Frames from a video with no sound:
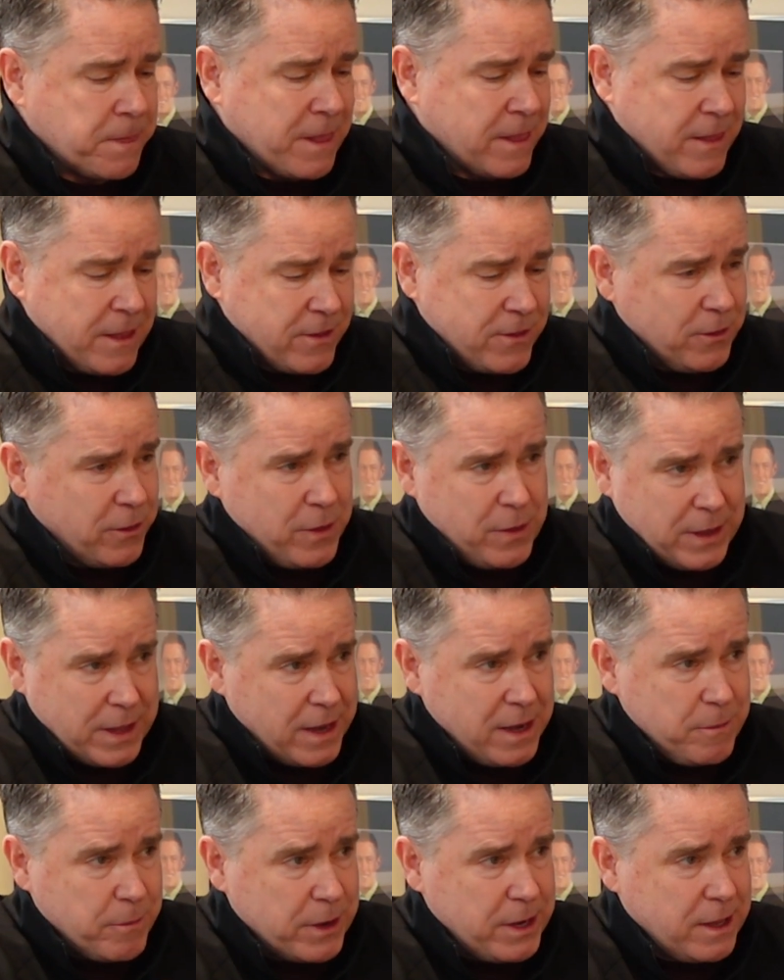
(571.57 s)
And that's the only thing
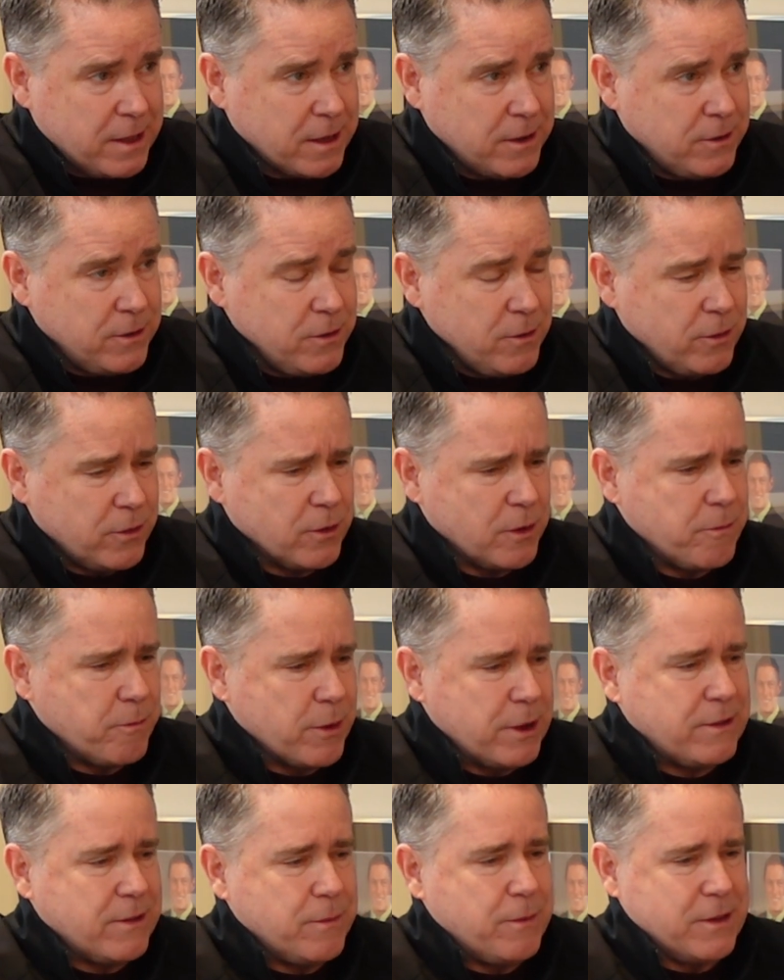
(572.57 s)
anybody can do. So it
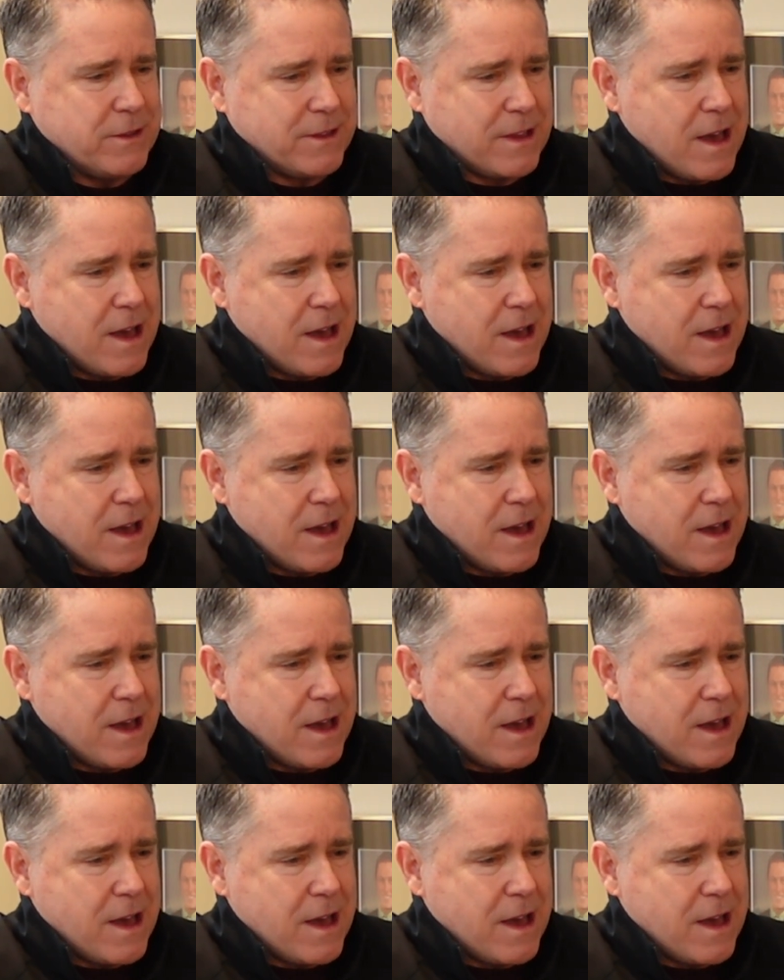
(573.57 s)
brings up this